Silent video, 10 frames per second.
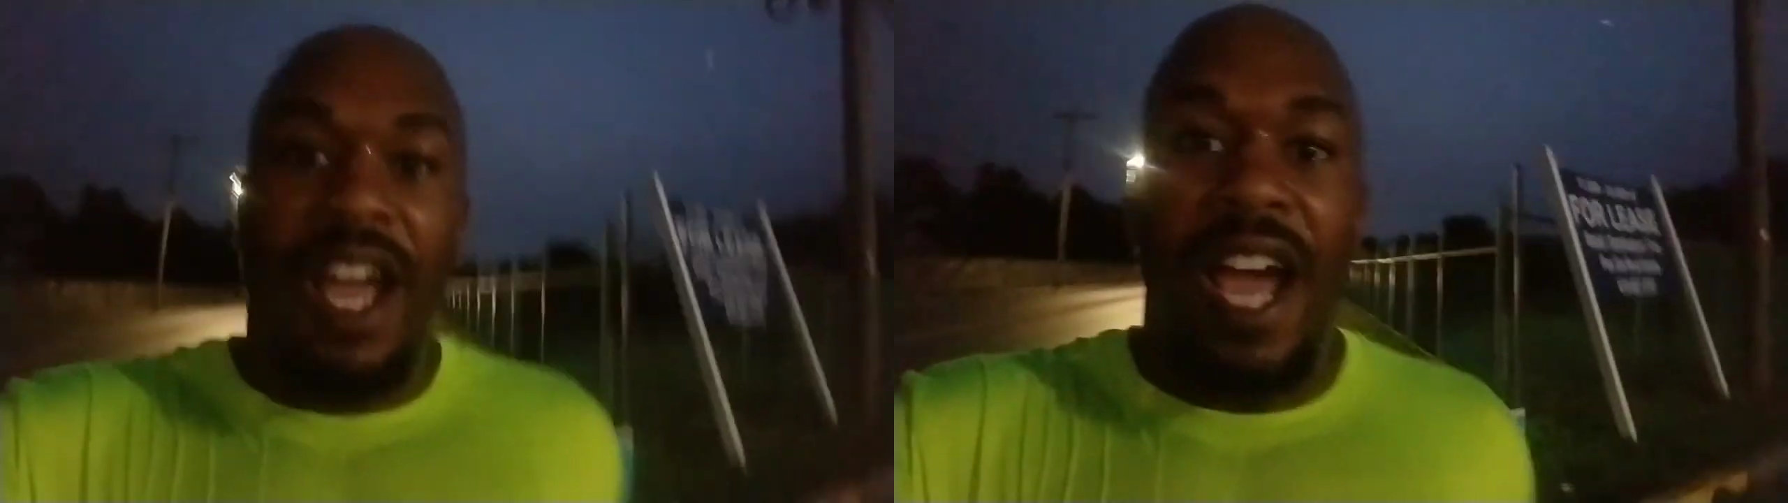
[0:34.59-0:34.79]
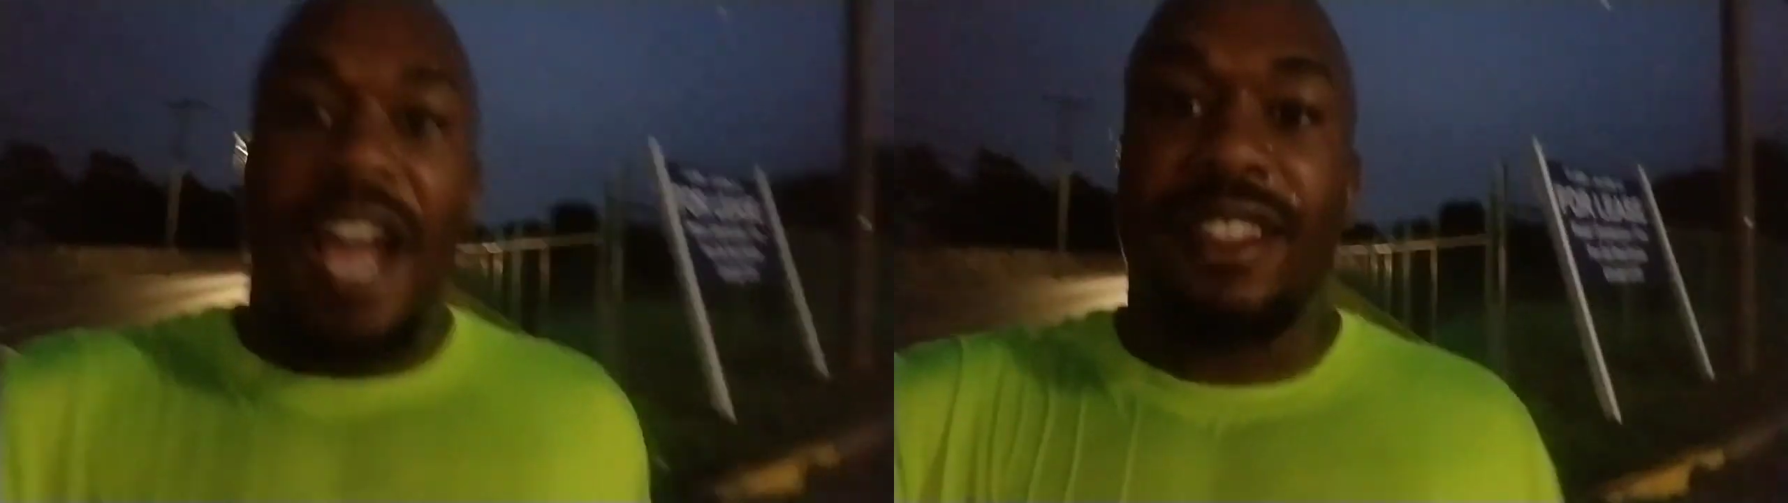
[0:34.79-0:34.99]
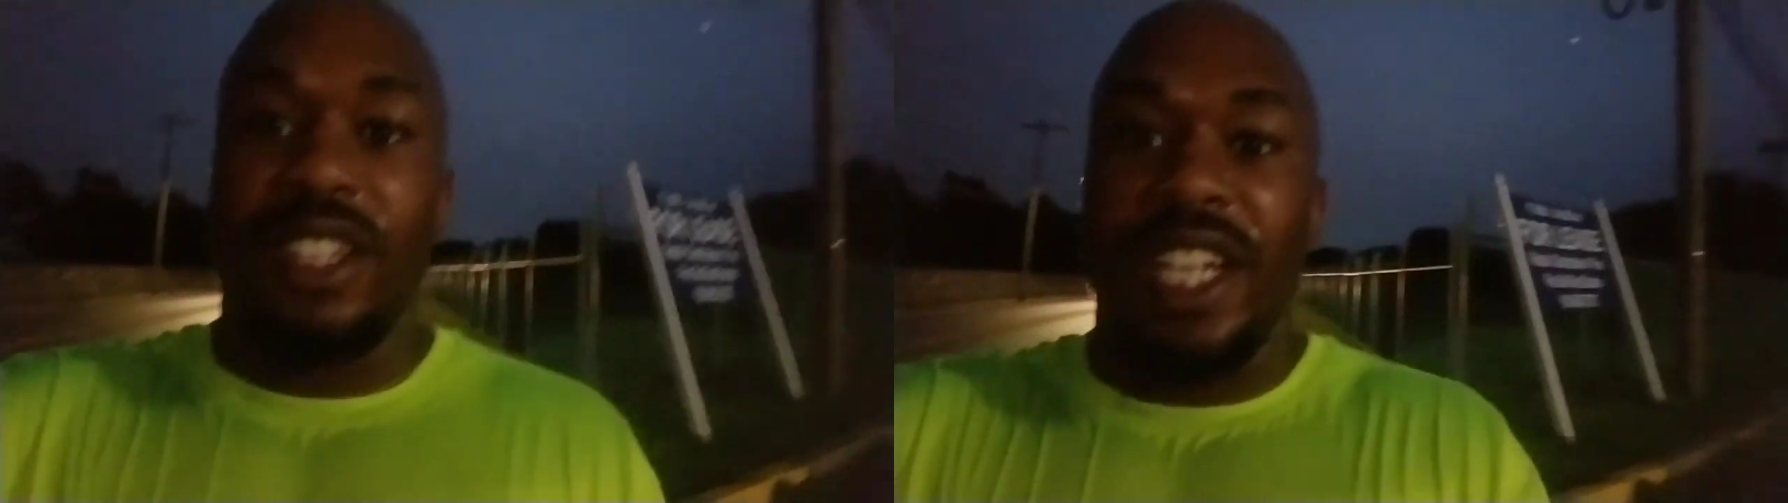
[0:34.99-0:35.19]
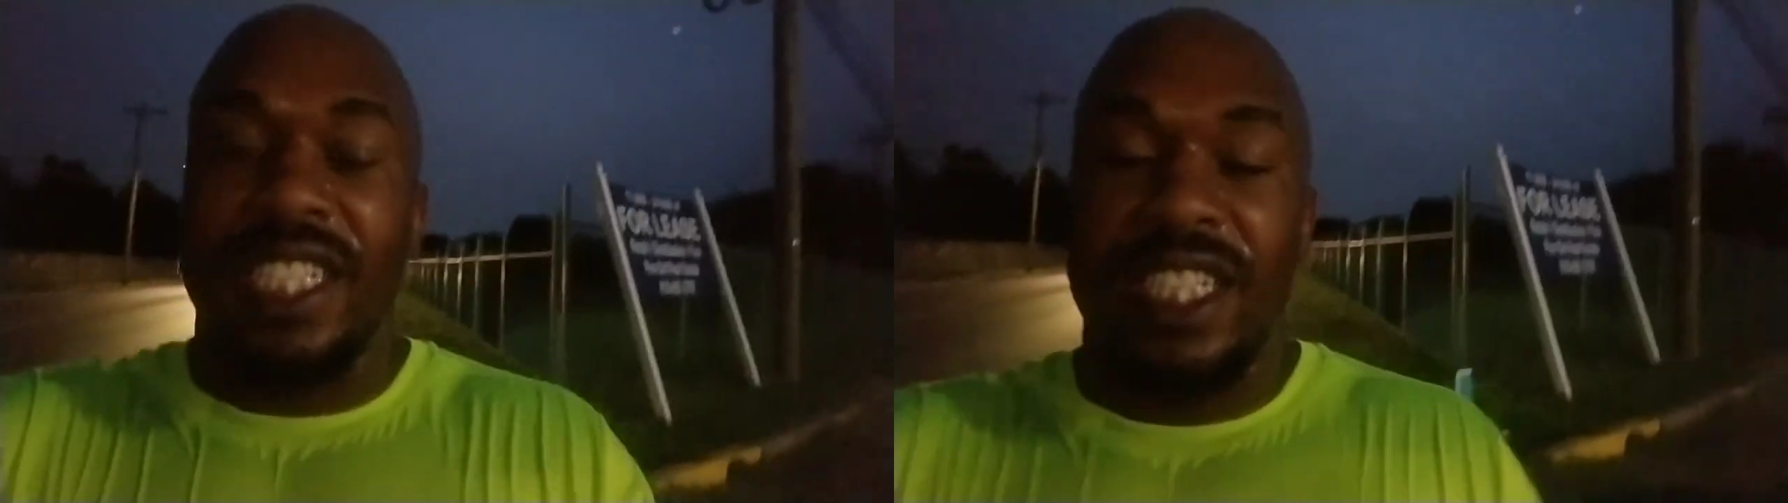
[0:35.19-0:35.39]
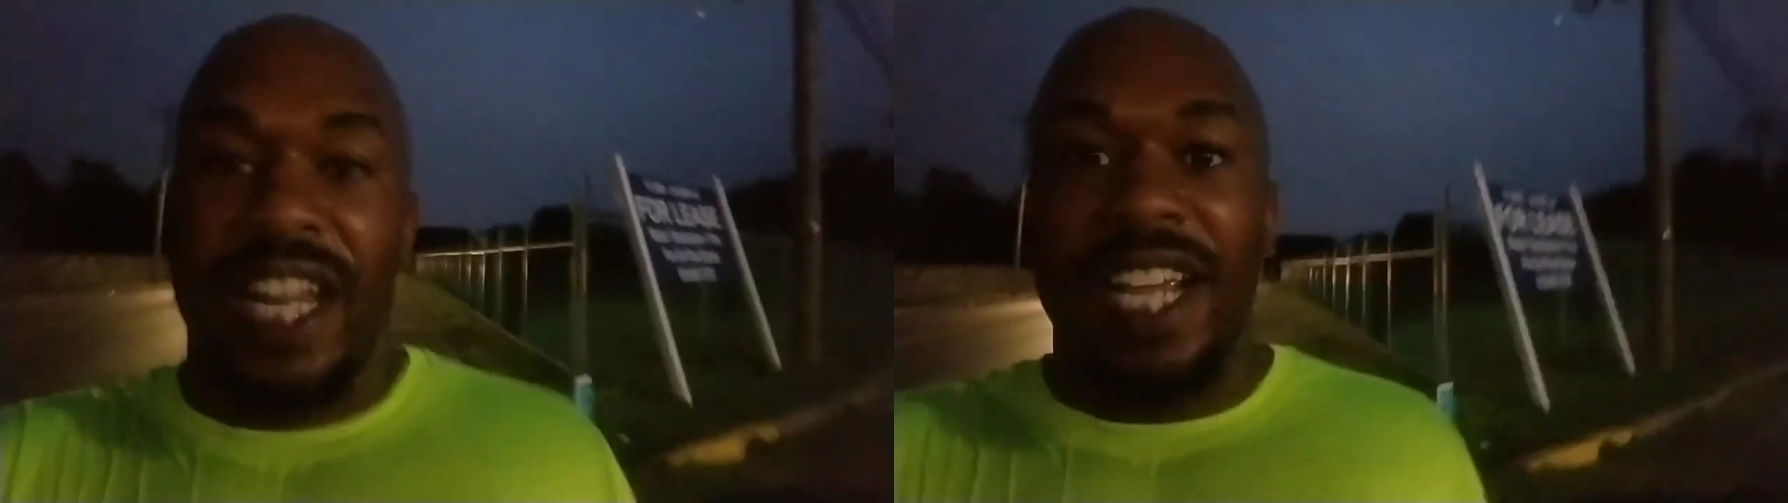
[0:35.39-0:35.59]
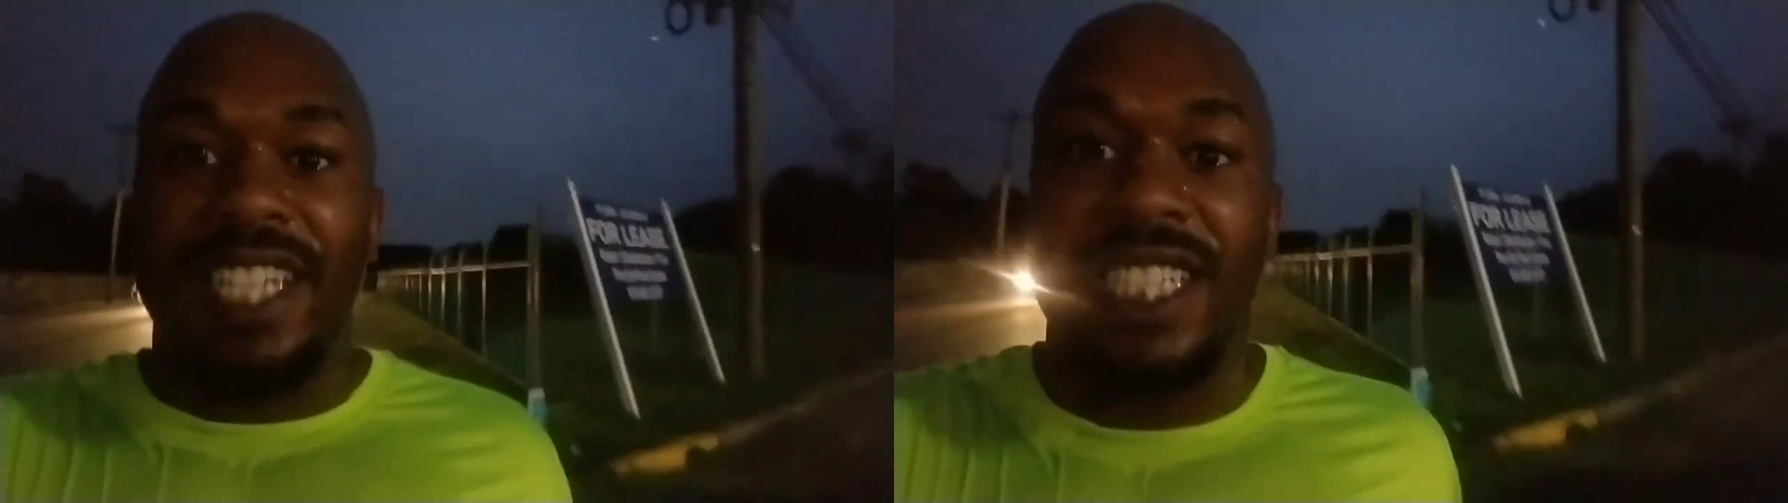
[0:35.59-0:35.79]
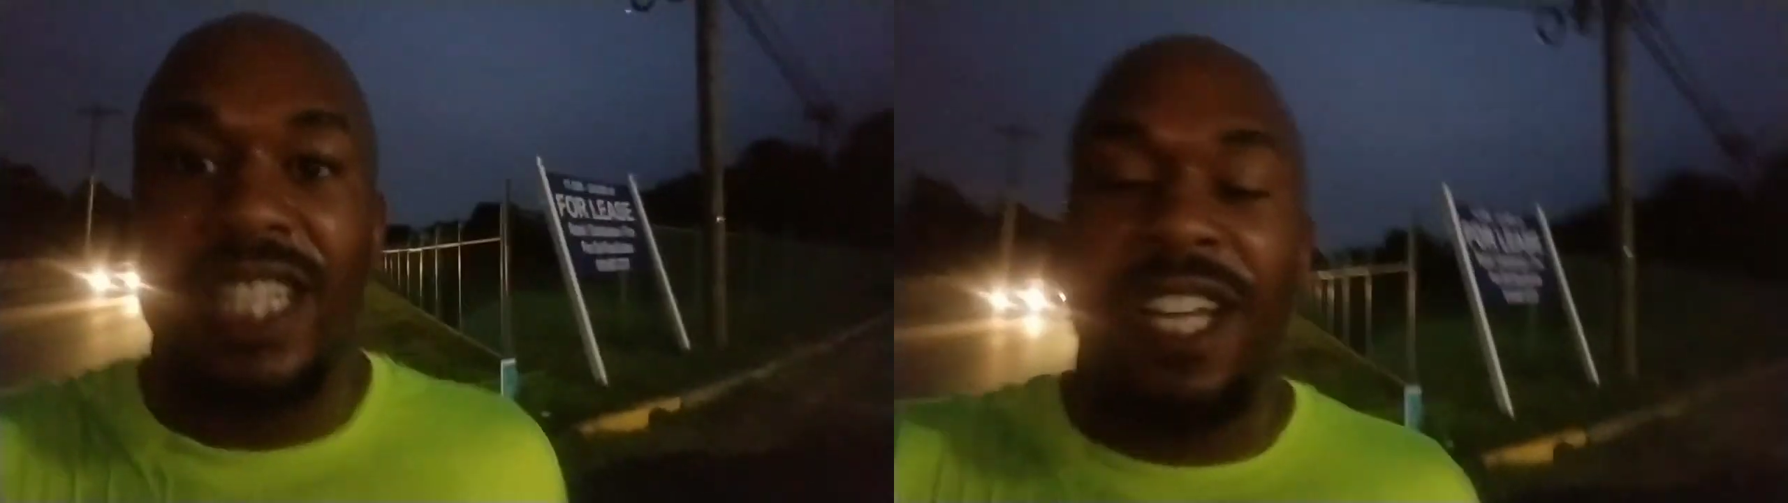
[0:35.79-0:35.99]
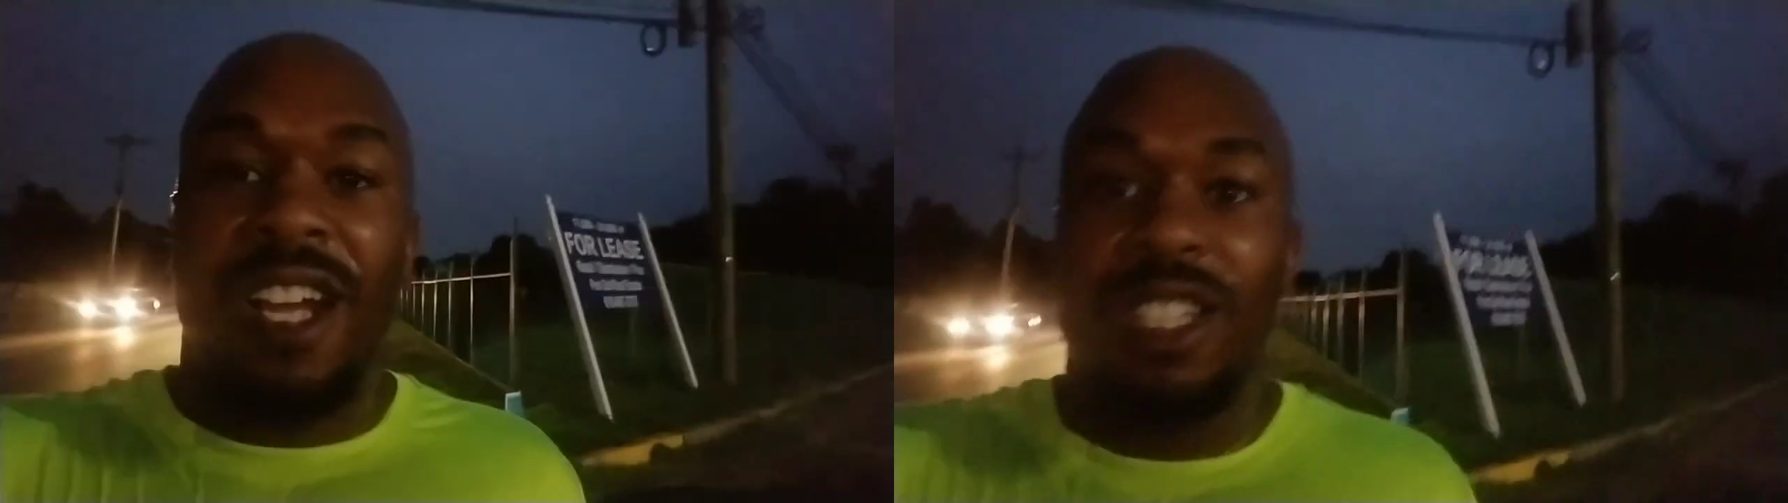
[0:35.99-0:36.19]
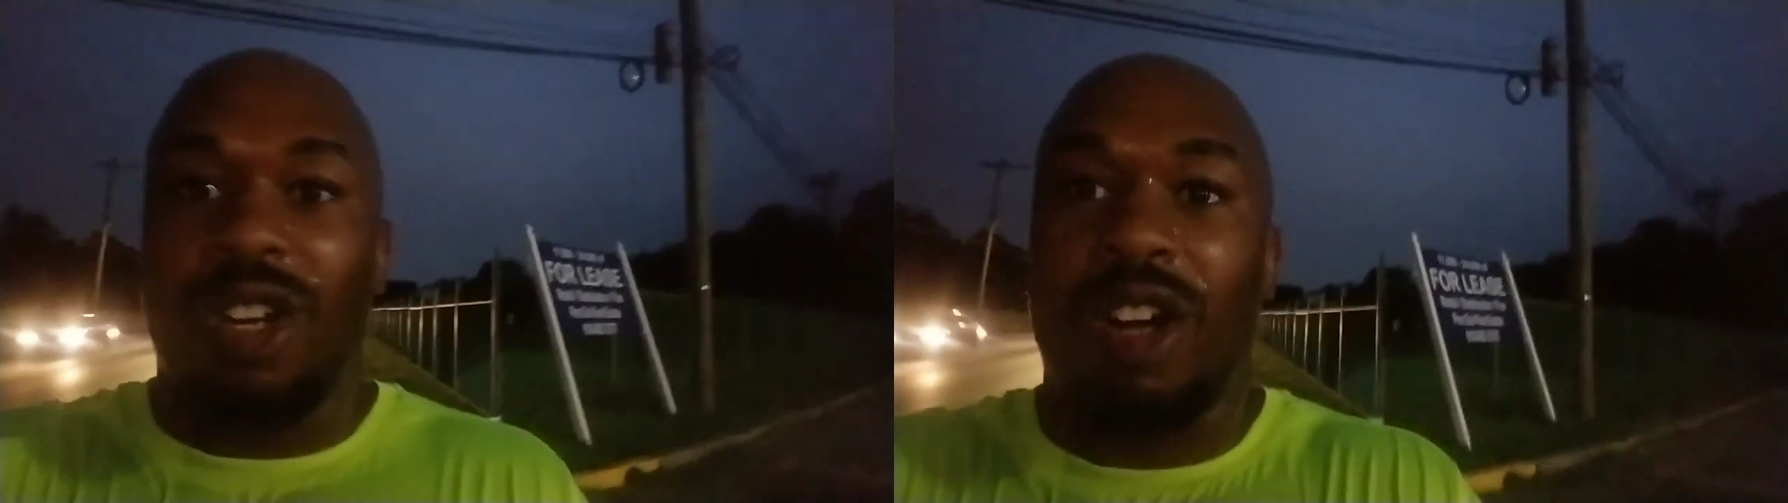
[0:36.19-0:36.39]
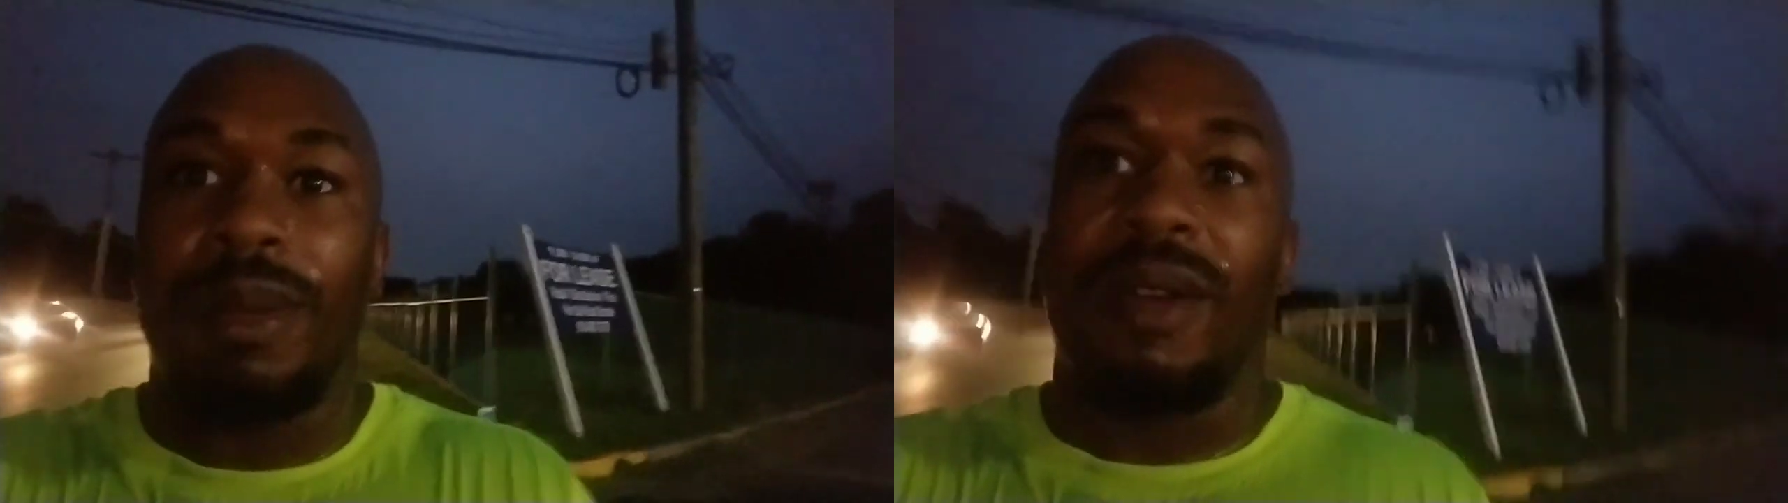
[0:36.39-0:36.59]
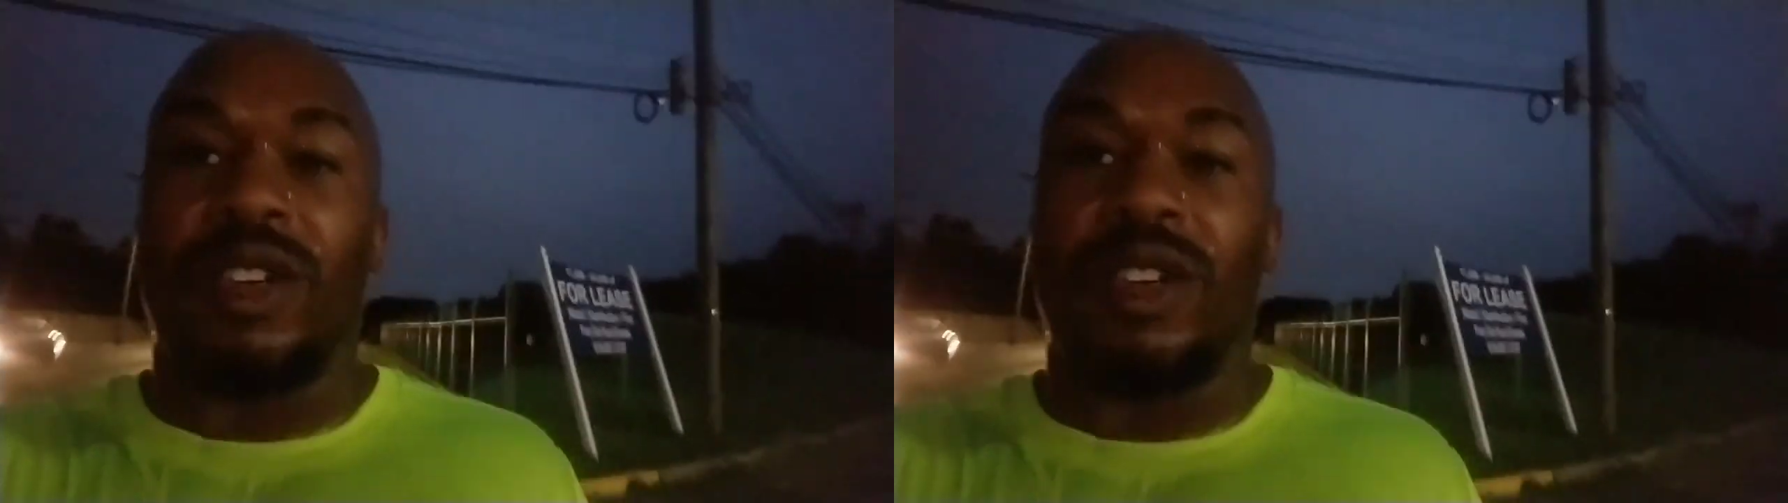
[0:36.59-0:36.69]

After yesterday's talk about